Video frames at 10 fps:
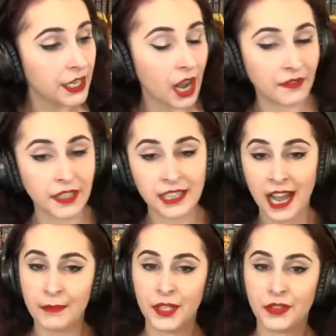
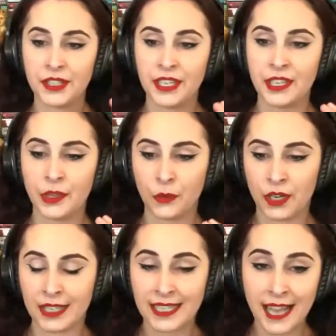oftentimes you see the
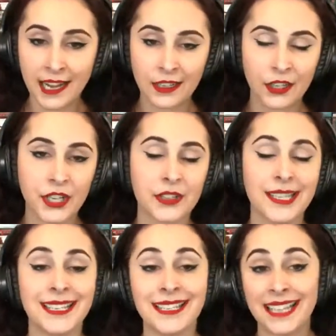word sec or you
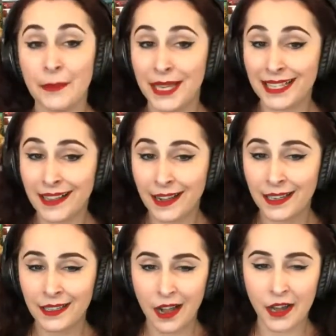see demi-sec
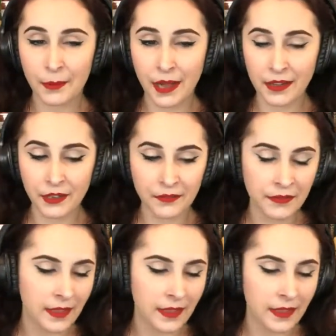on a bottle,